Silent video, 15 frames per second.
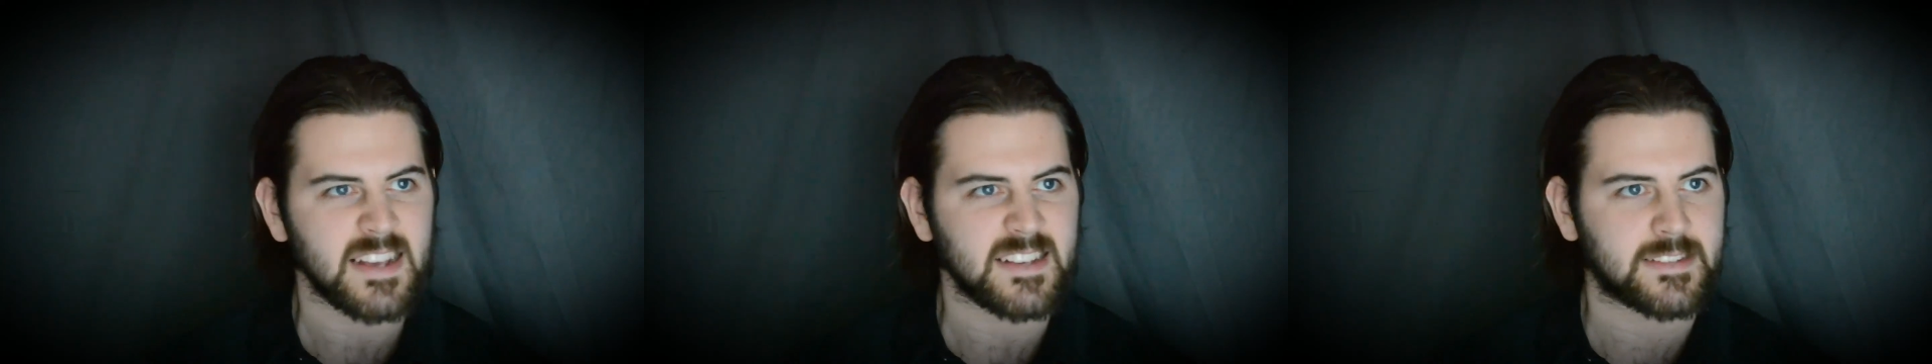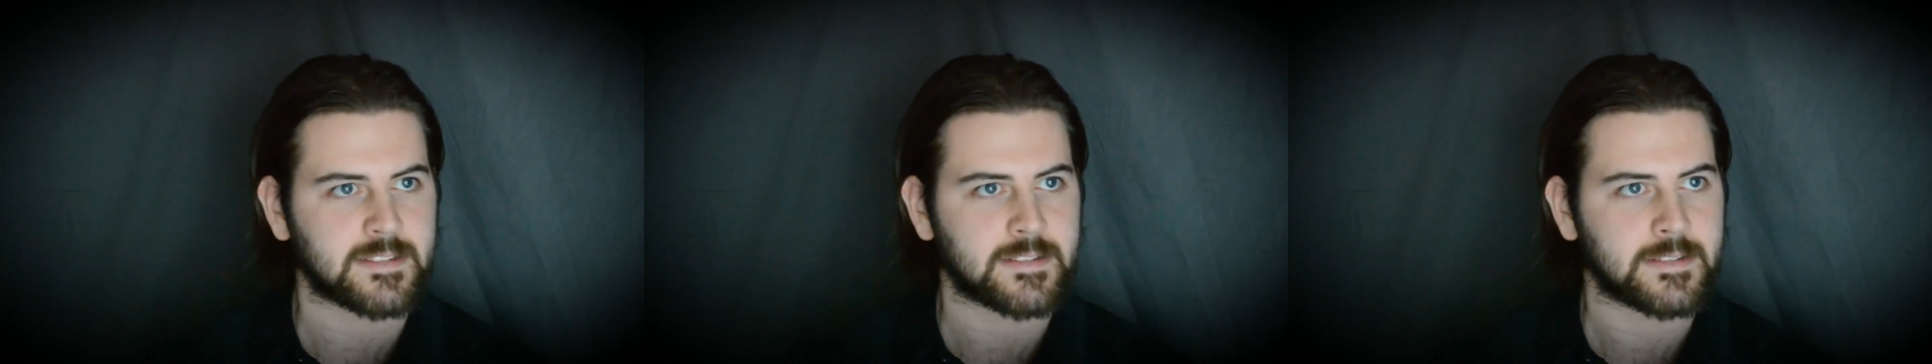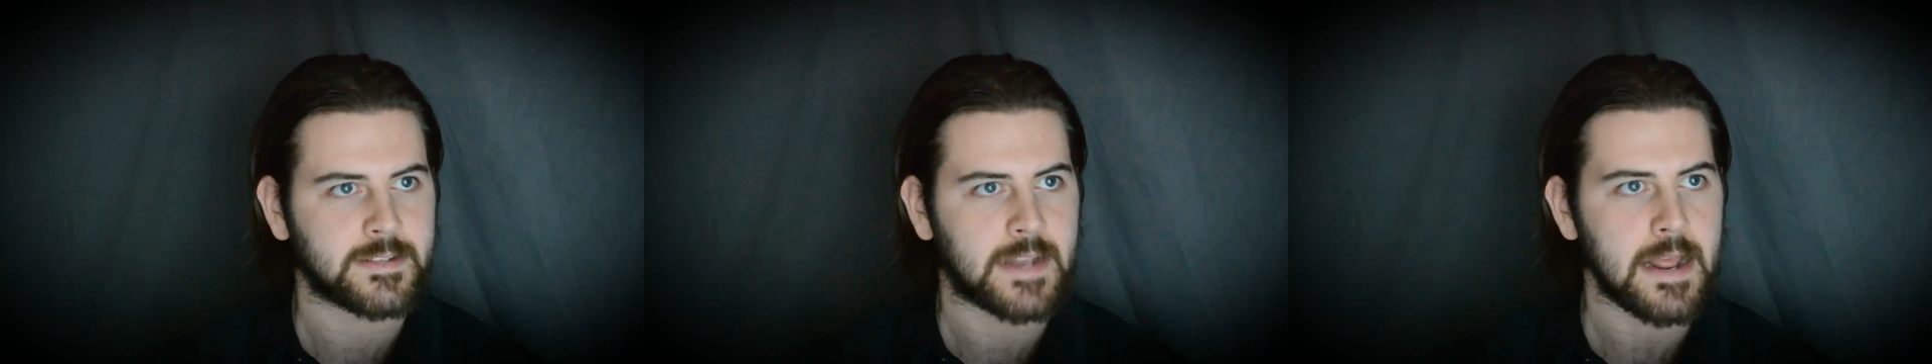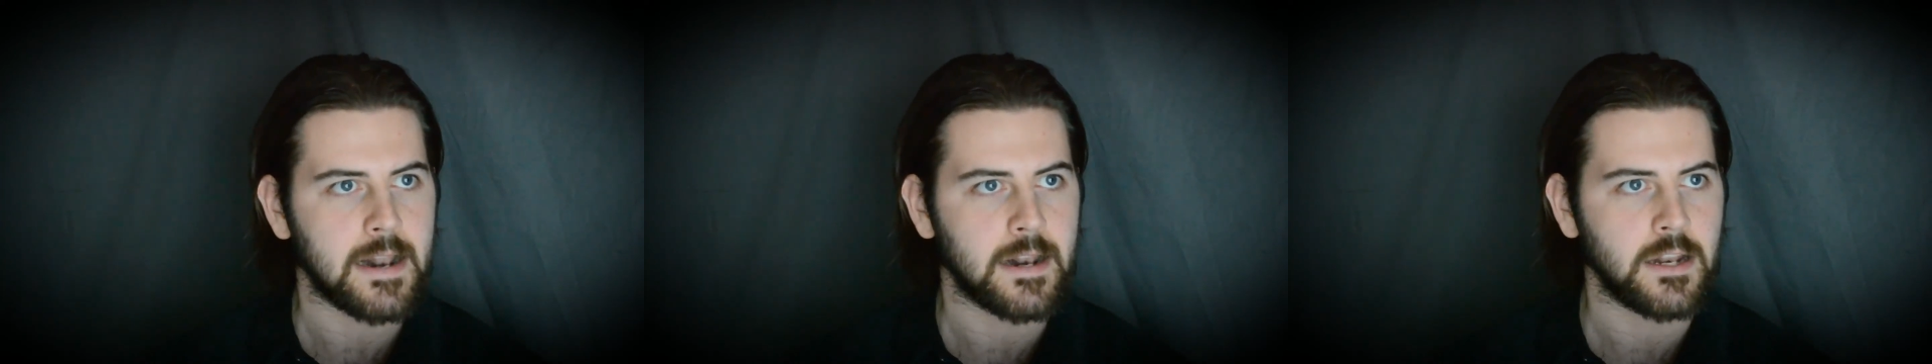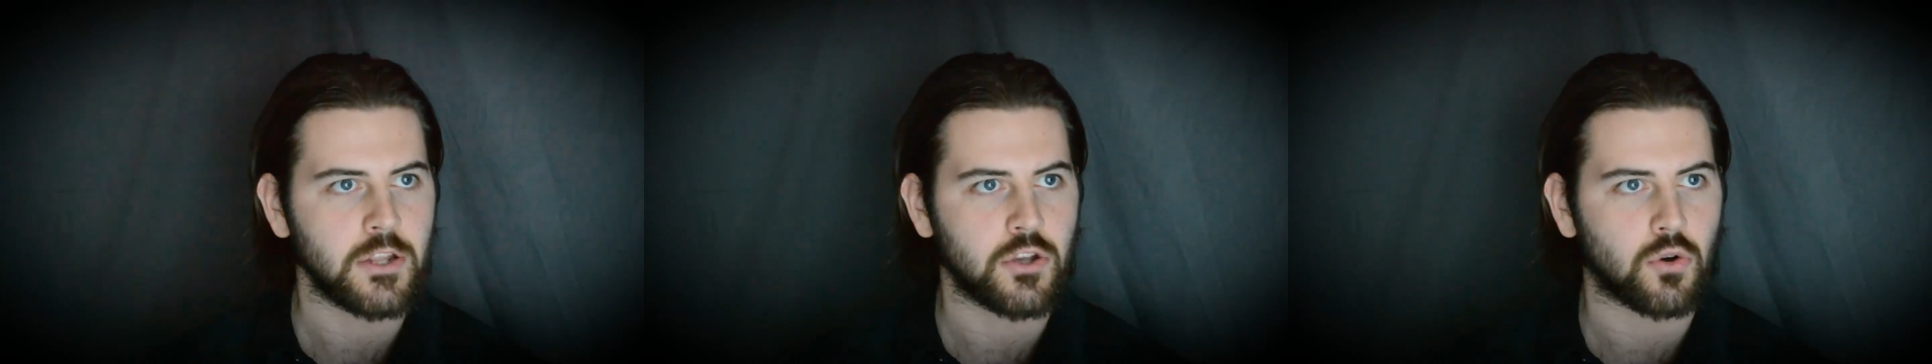
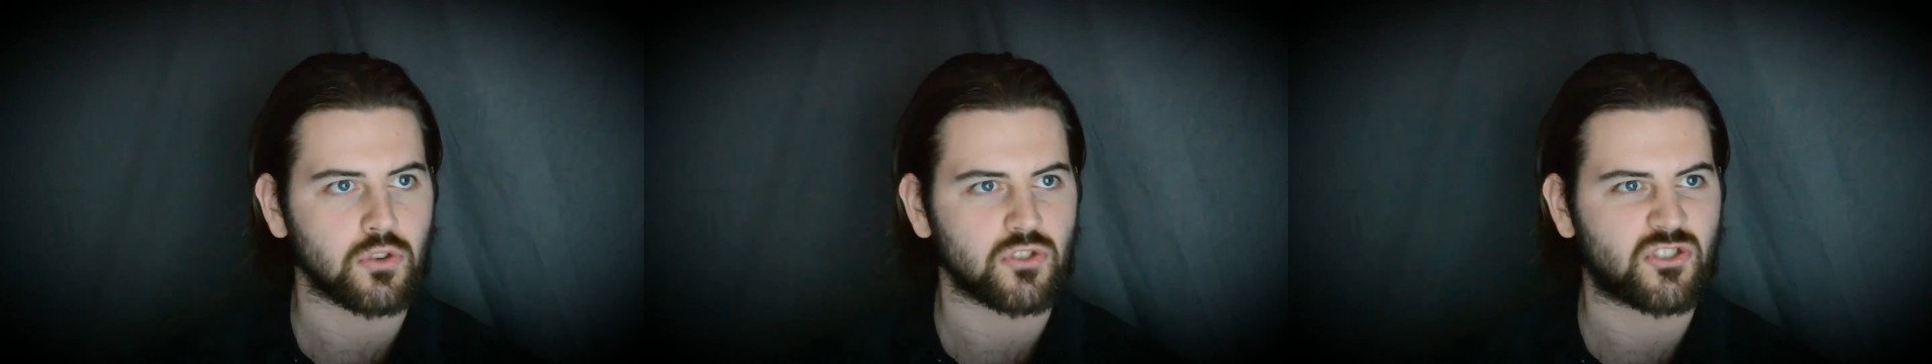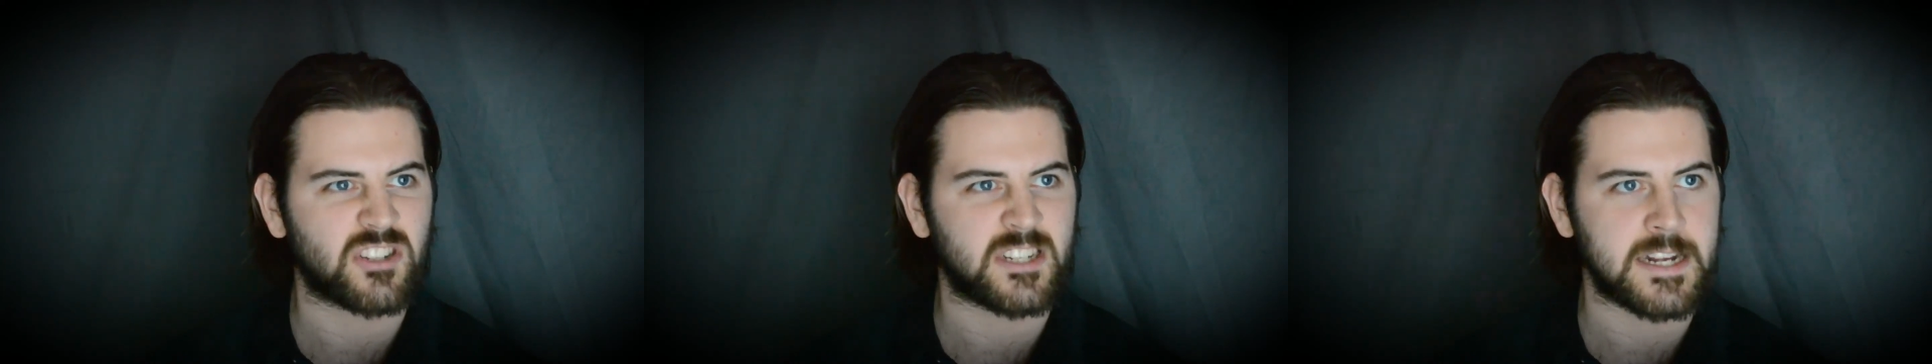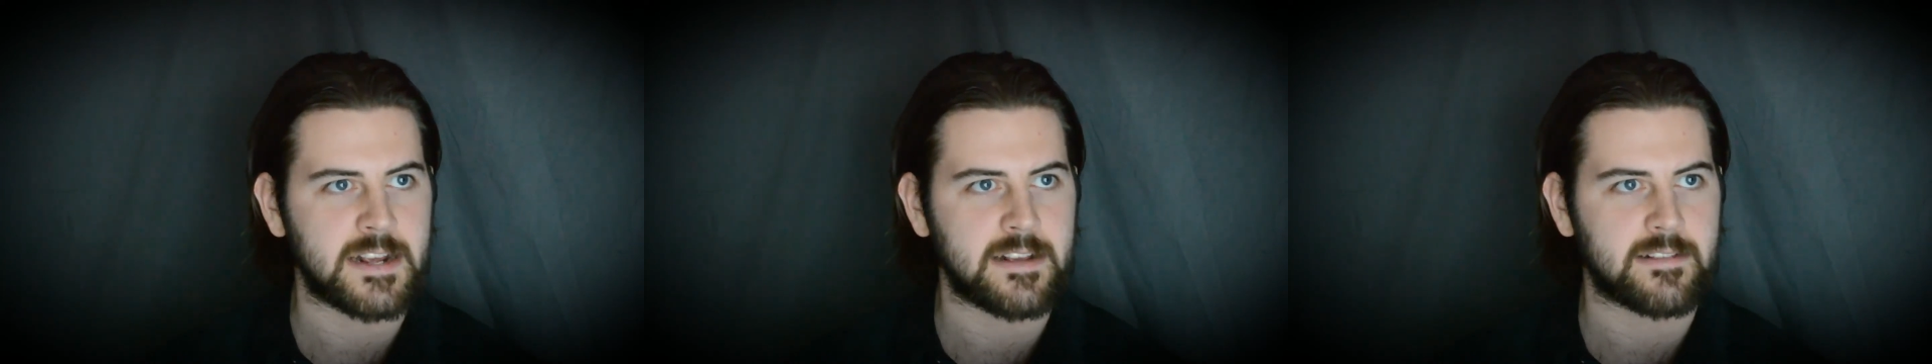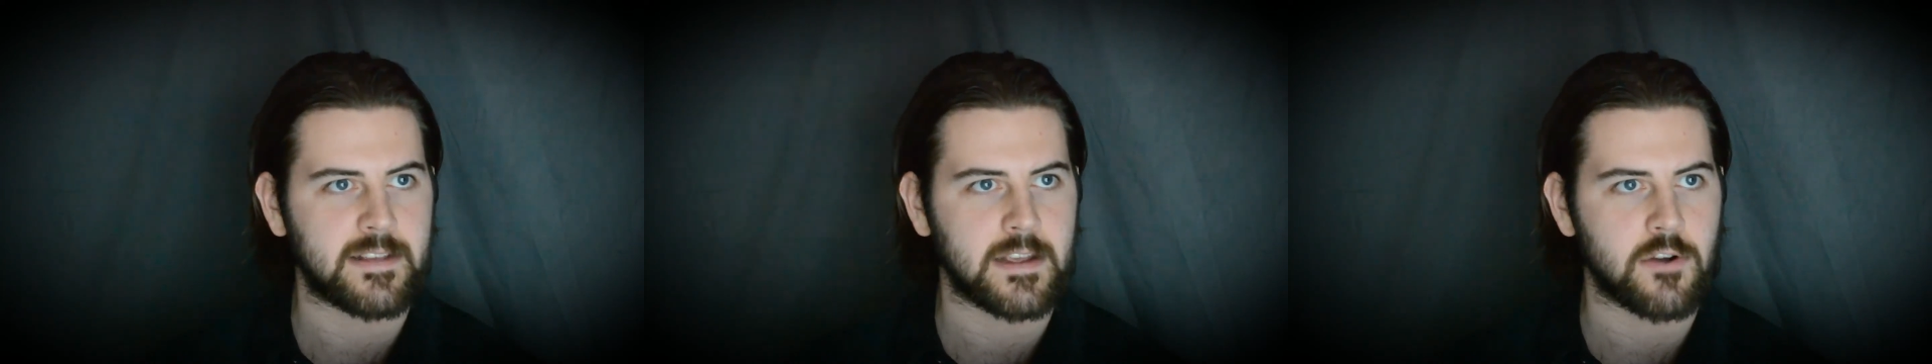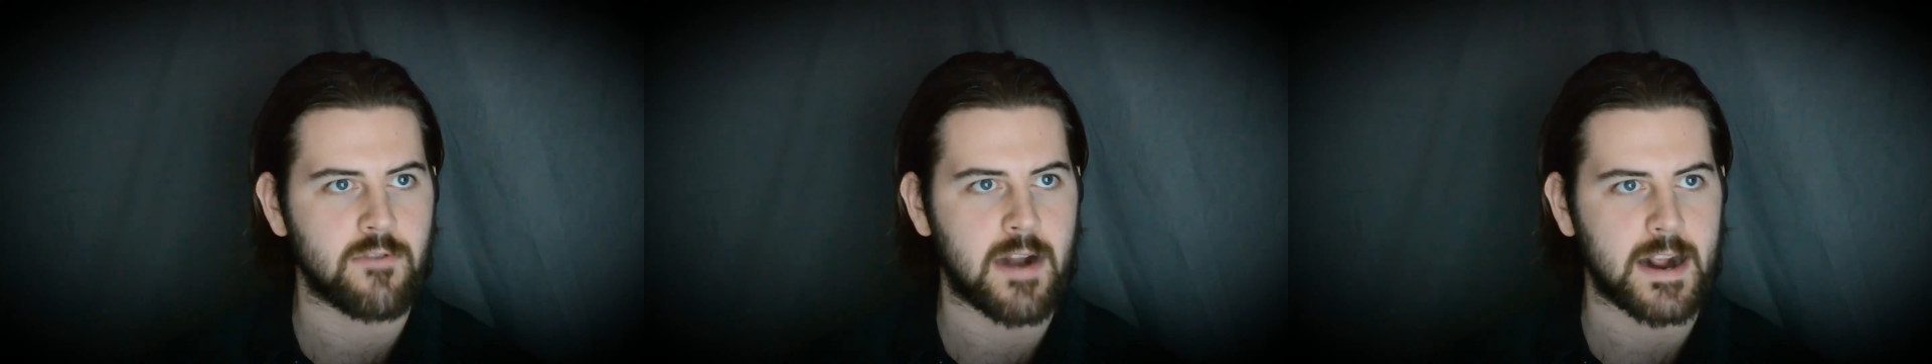Still your
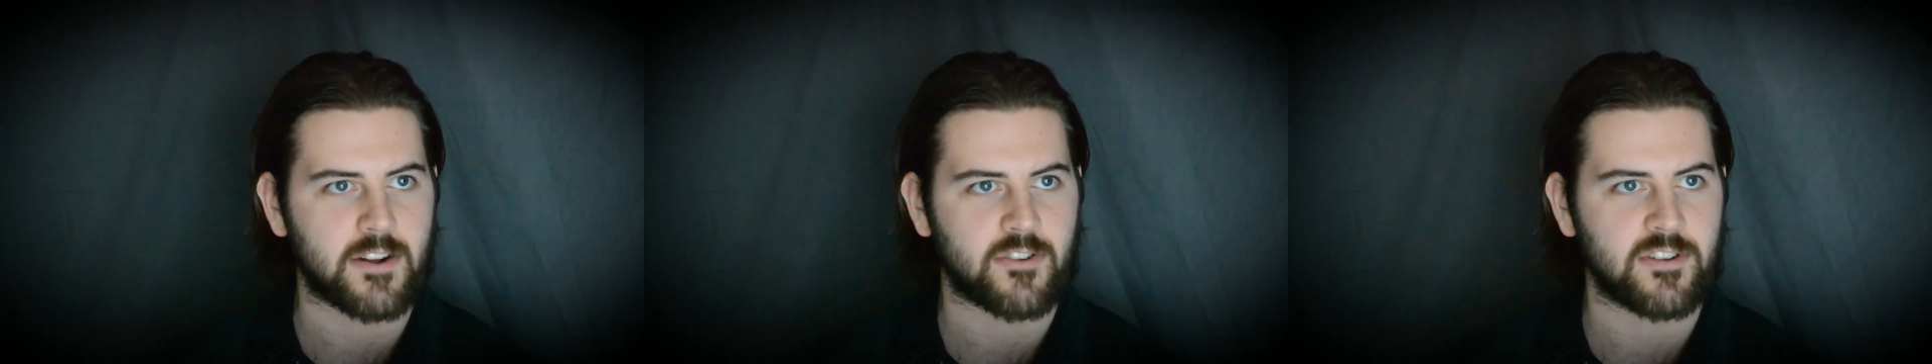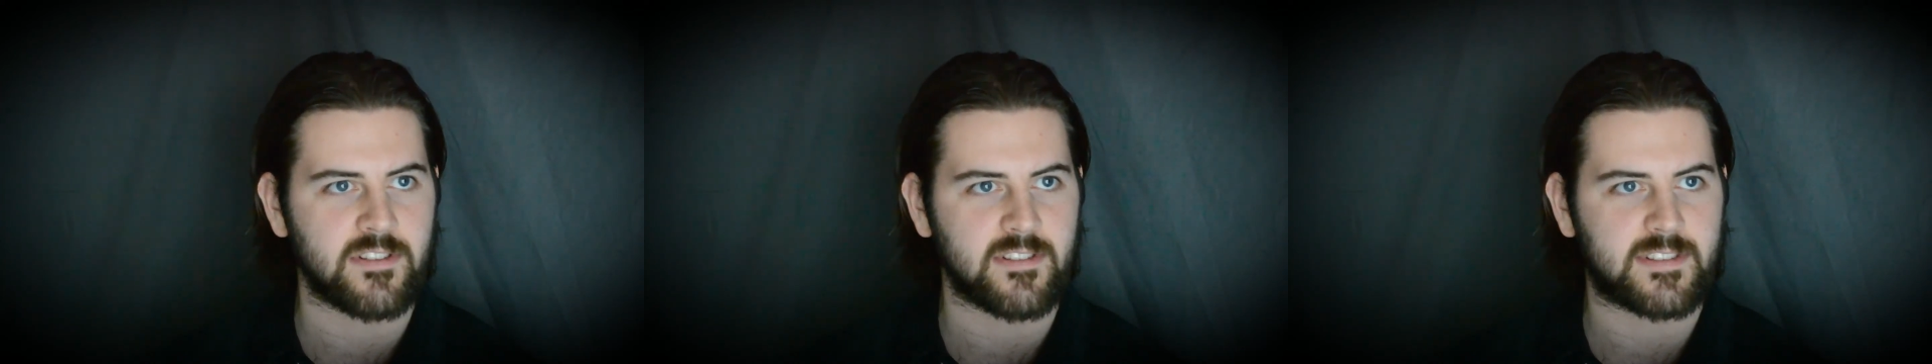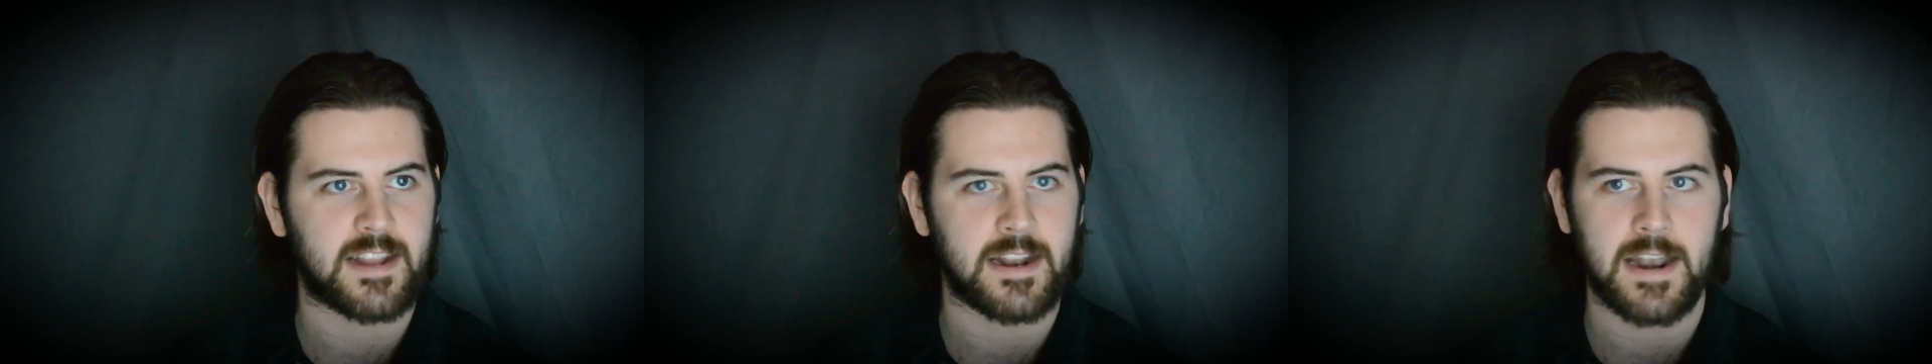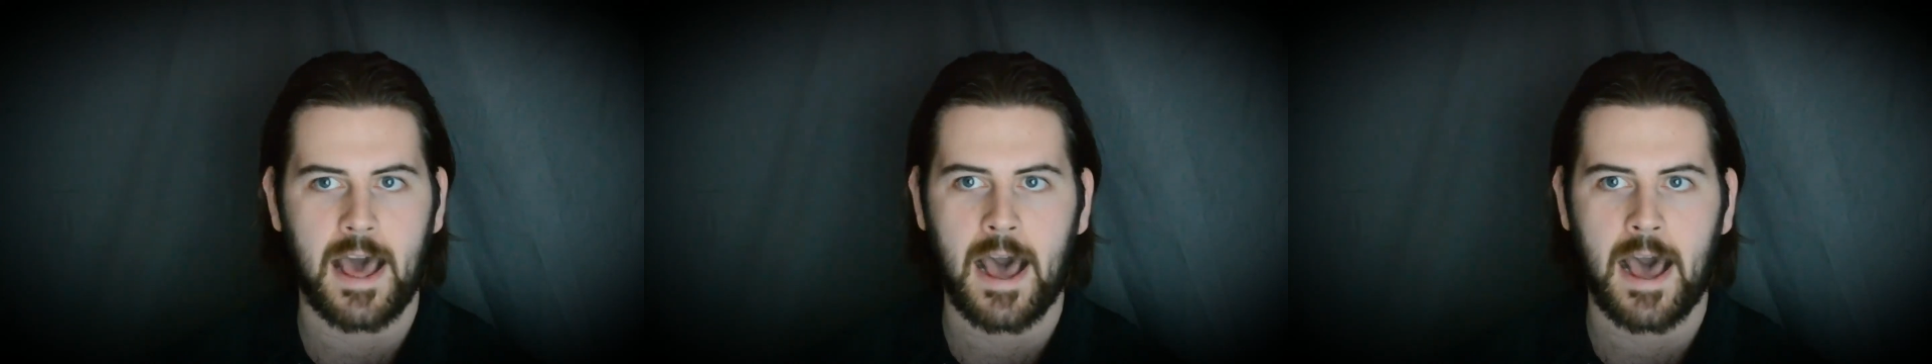cheesy erections till